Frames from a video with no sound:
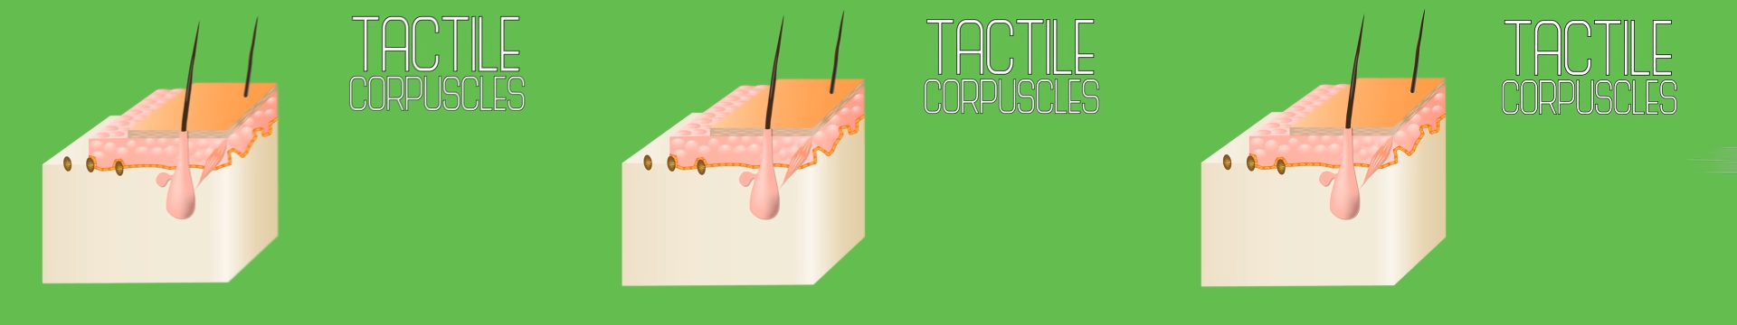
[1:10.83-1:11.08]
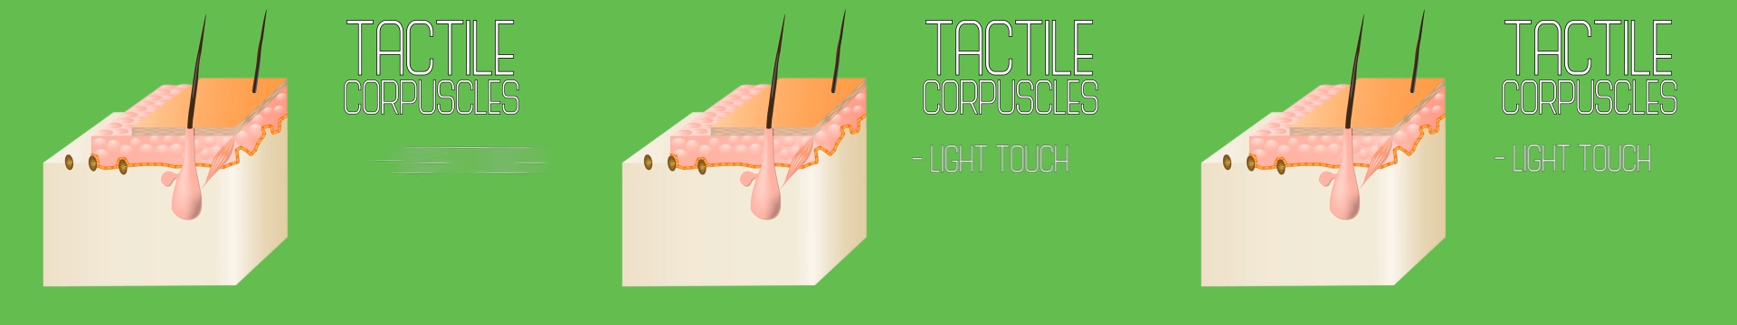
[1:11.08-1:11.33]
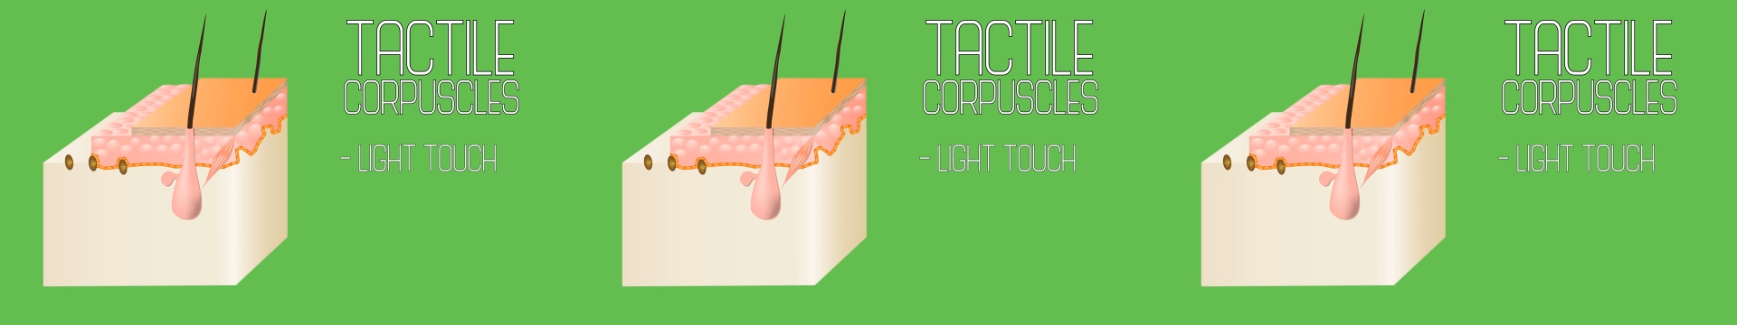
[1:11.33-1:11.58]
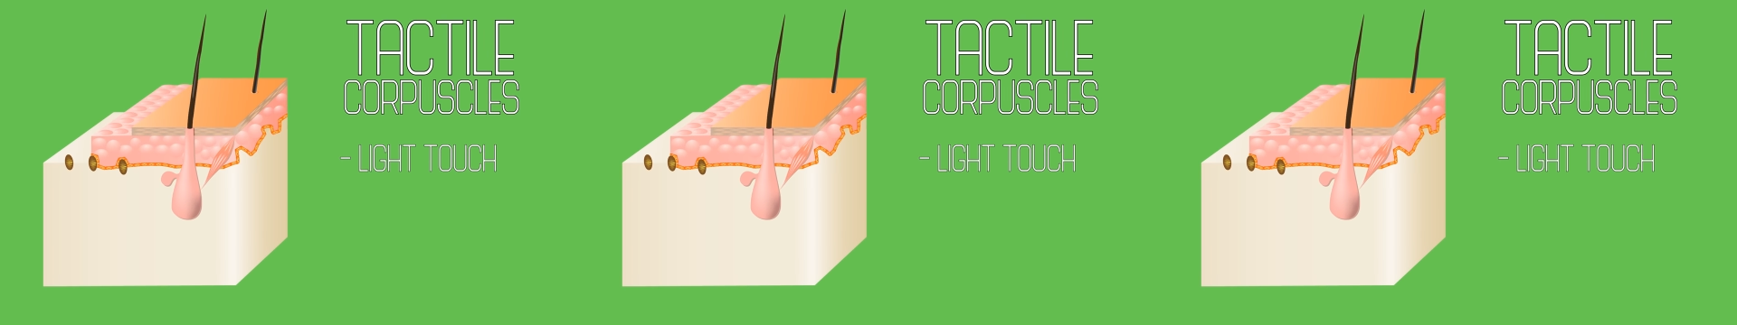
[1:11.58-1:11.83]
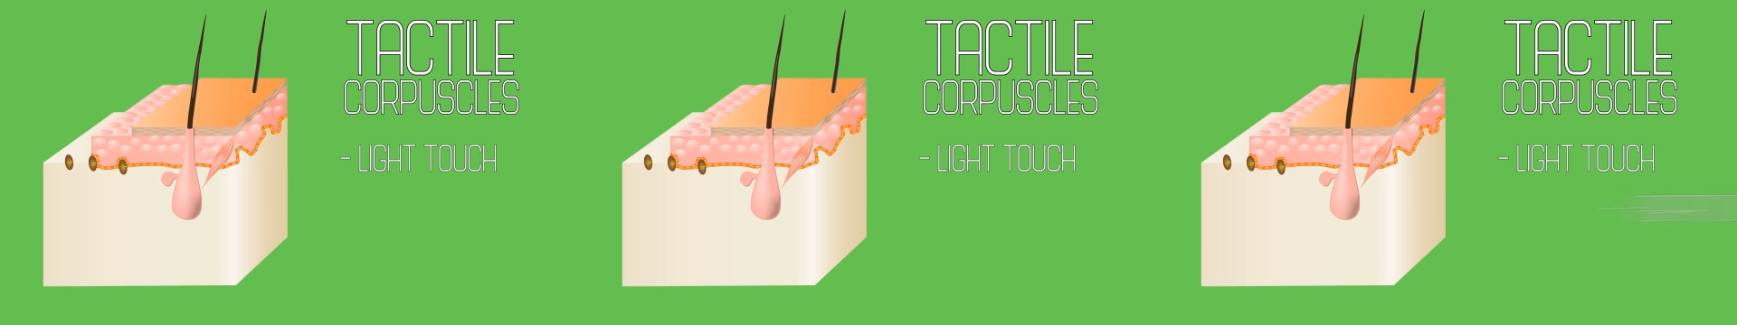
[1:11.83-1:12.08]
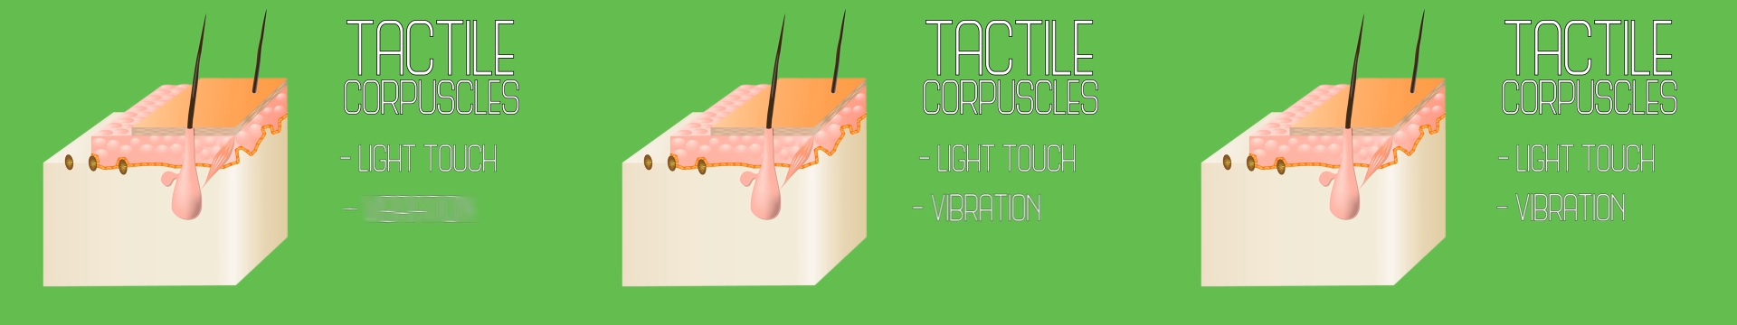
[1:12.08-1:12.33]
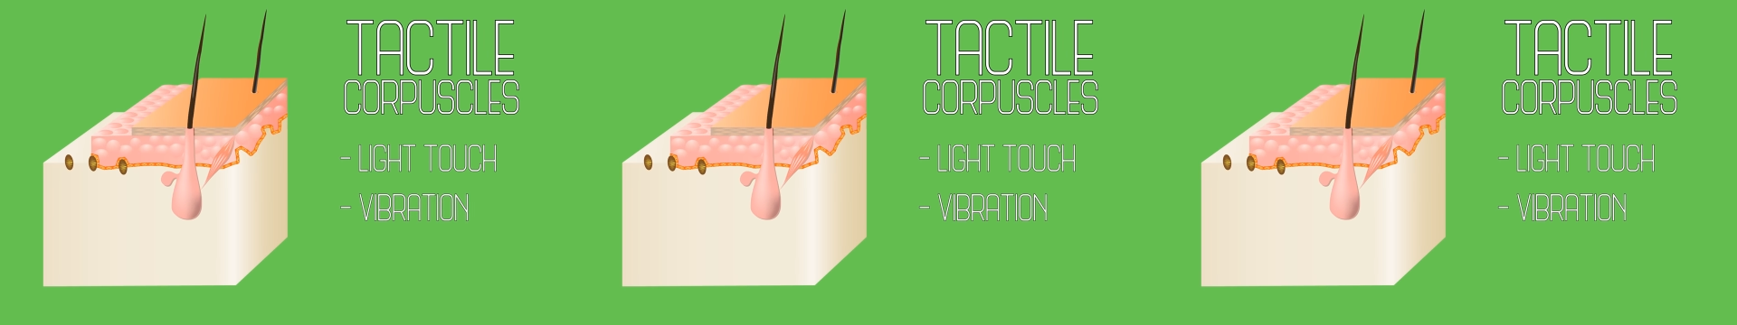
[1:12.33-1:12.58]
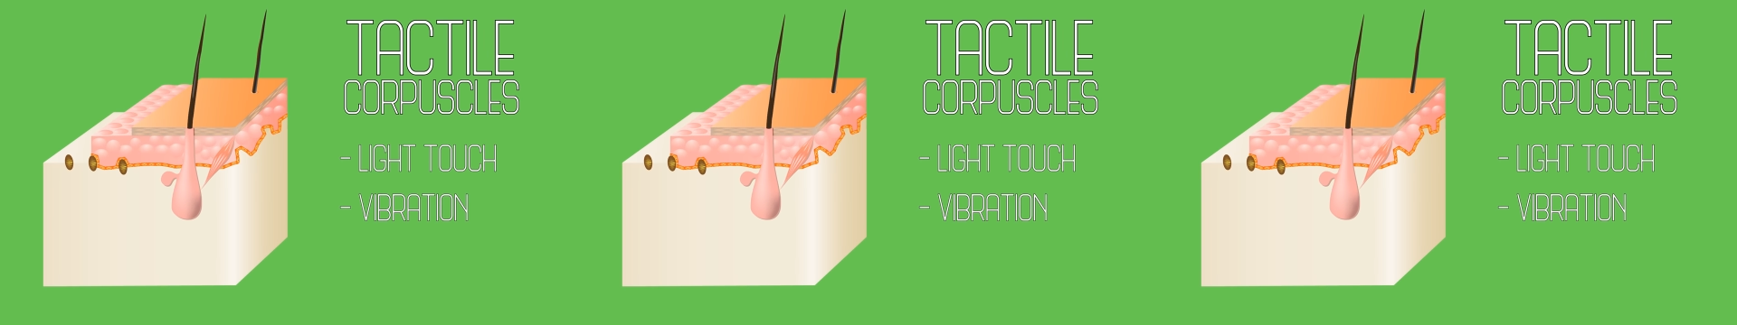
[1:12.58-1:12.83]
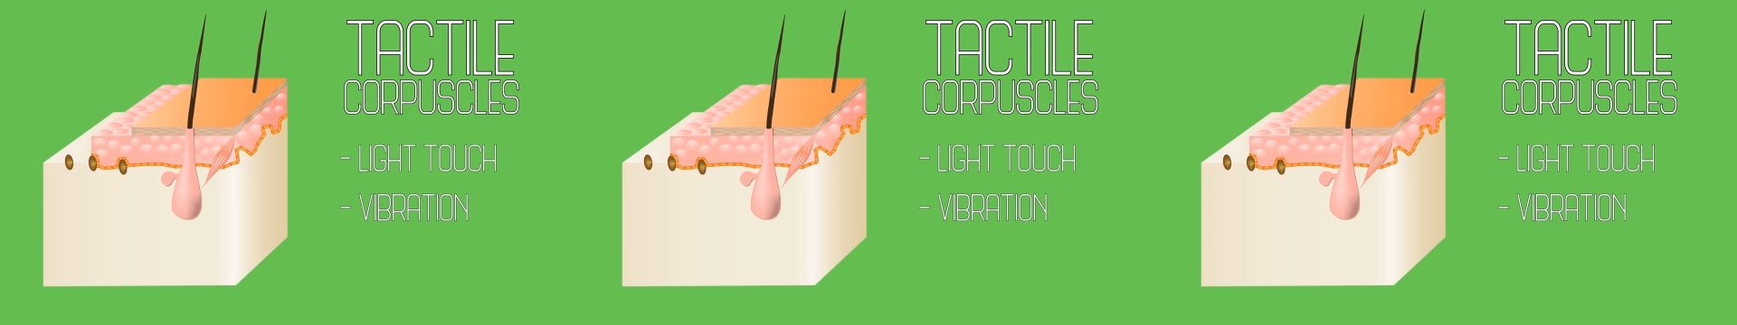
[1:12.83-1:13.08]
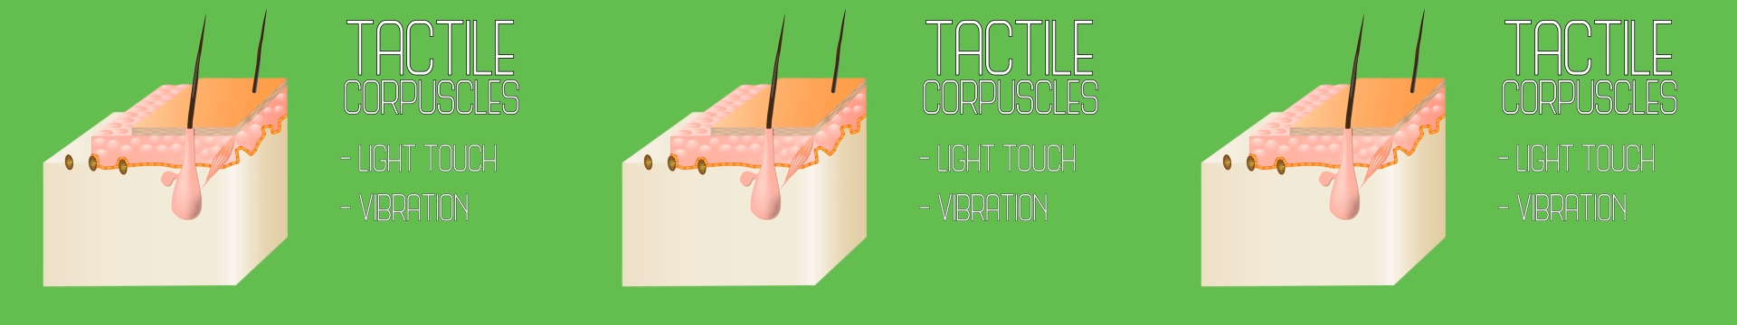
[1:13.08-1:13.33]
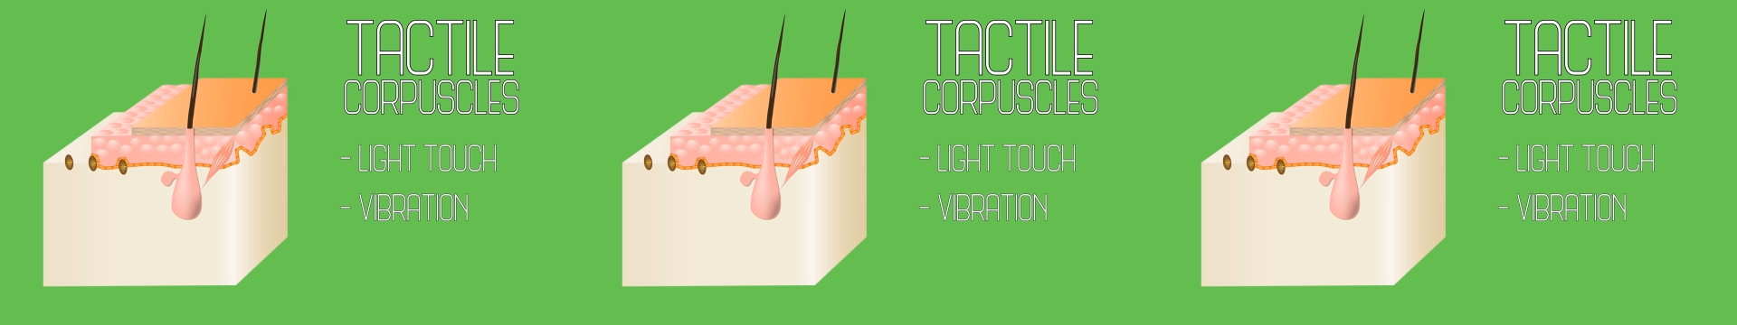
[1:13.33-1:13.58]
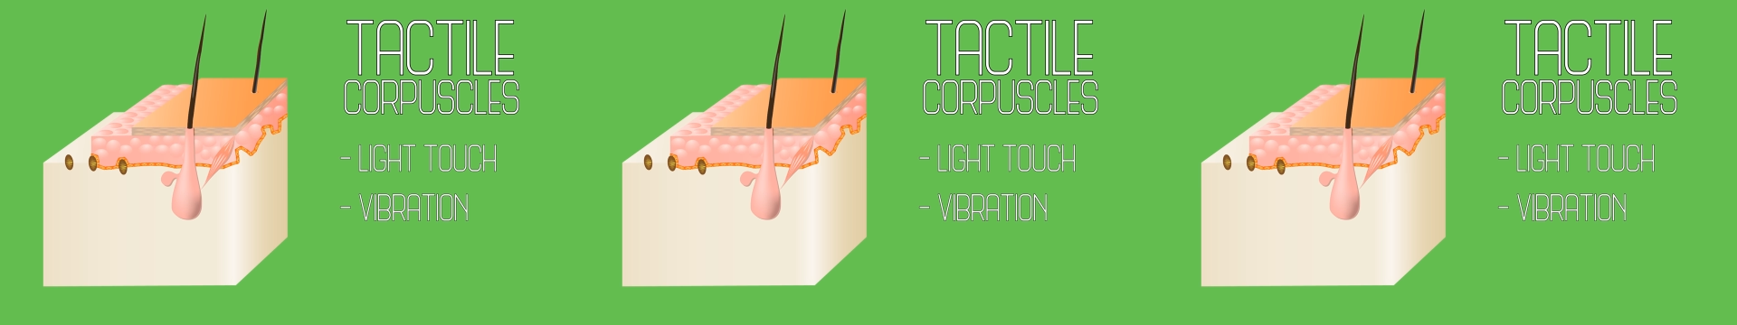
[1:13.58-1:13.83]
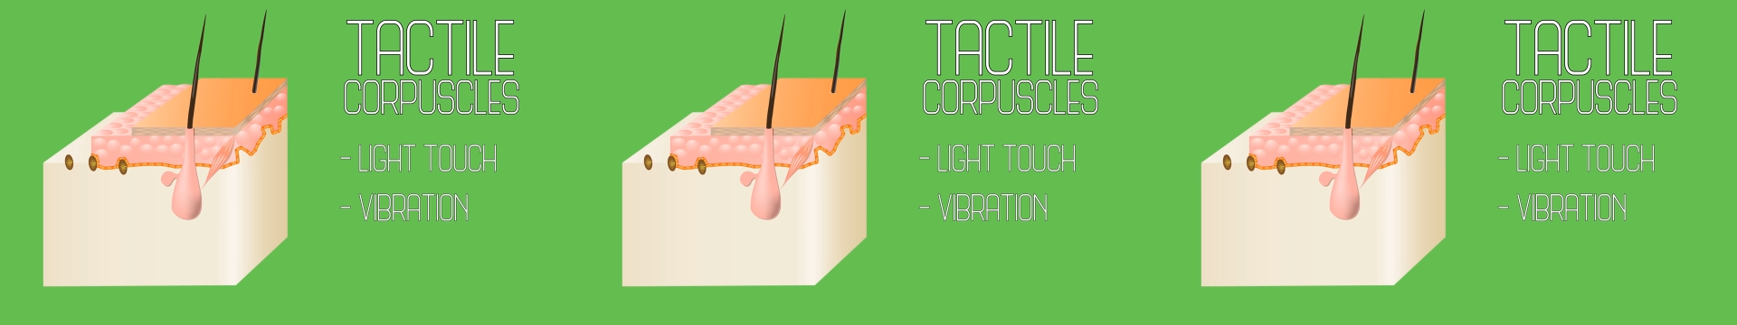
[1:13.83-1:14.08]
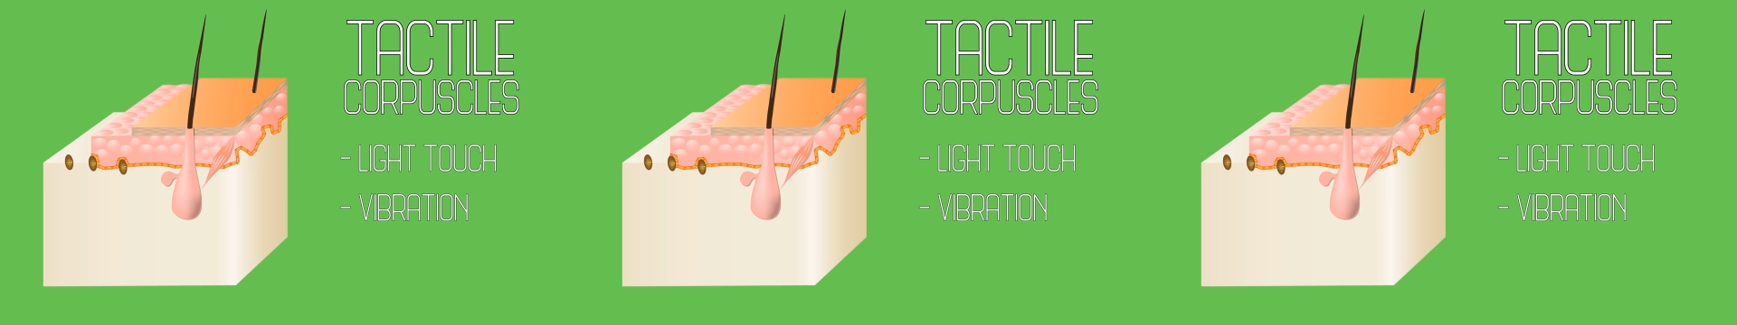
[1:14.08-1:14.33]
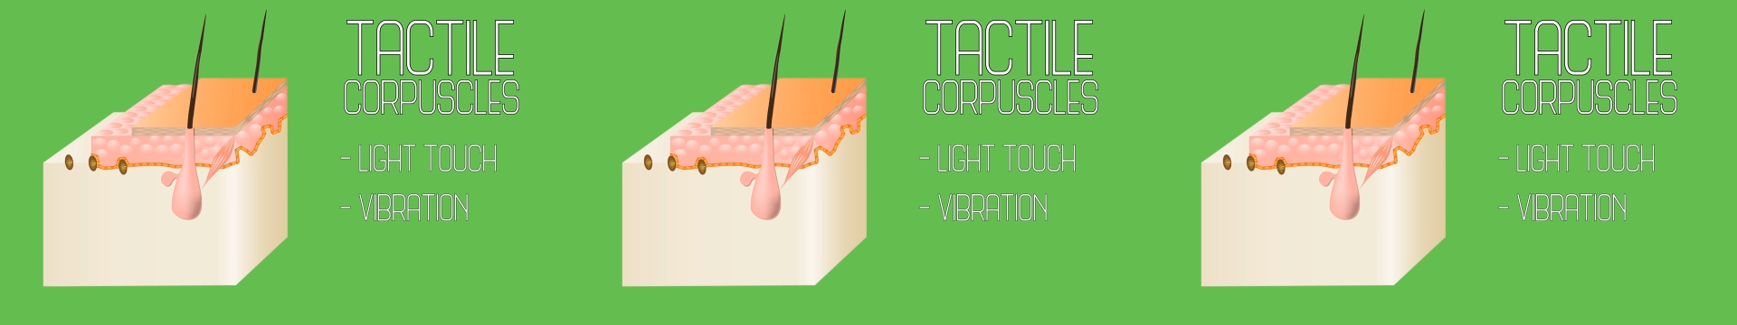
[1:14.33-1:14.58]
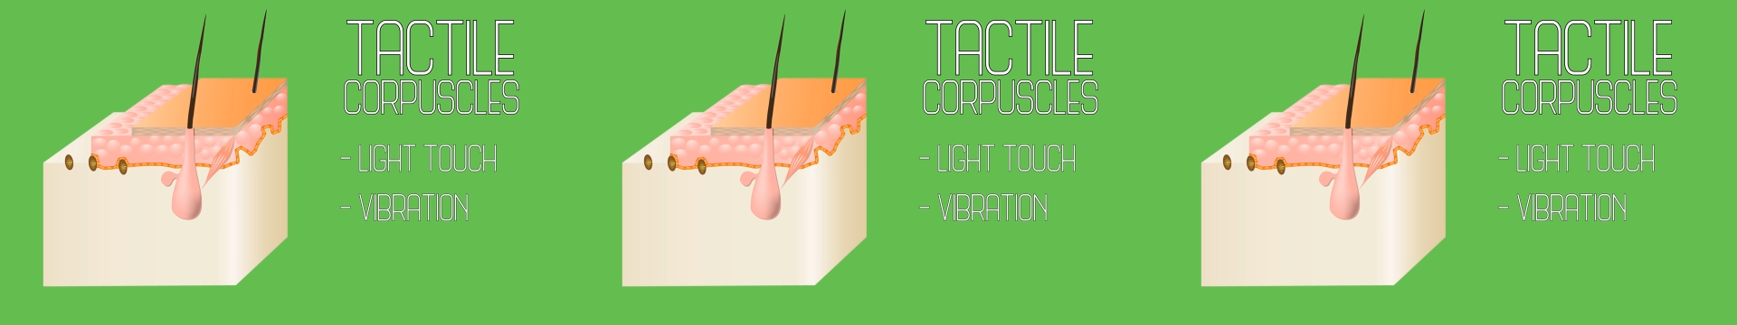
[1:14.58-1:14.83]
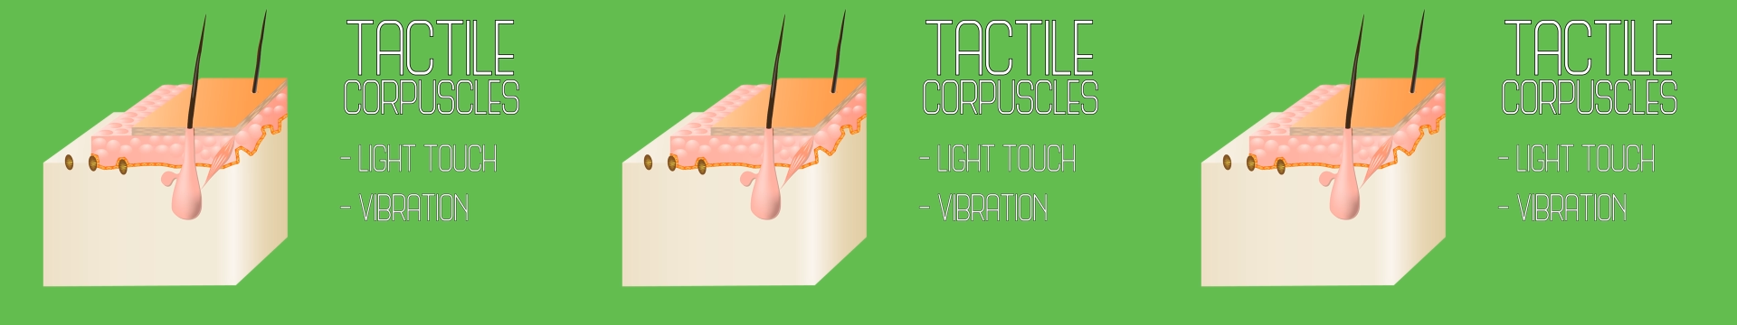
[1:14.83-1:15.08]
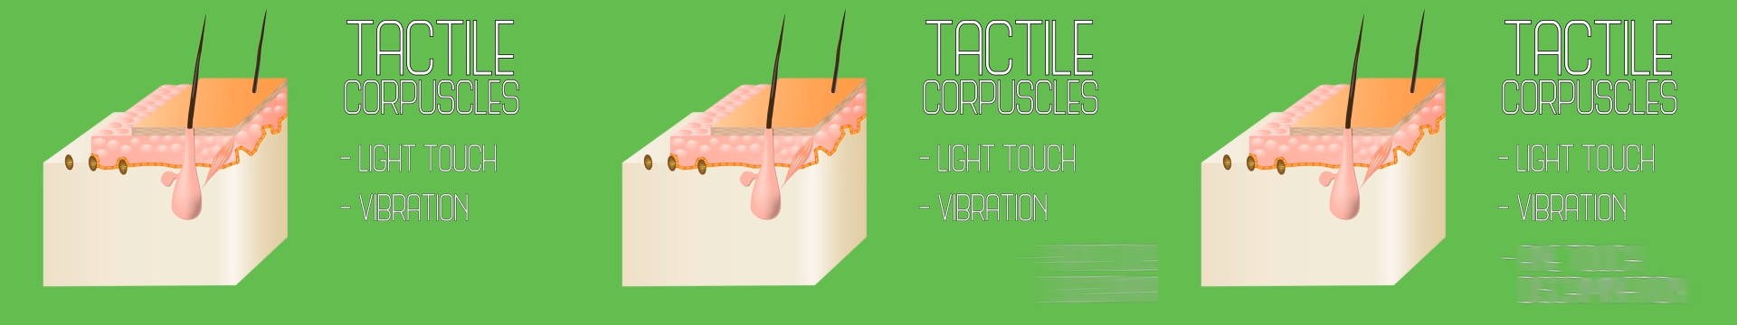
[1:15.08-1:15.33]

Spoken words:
No face is visible, so there are no lips to read.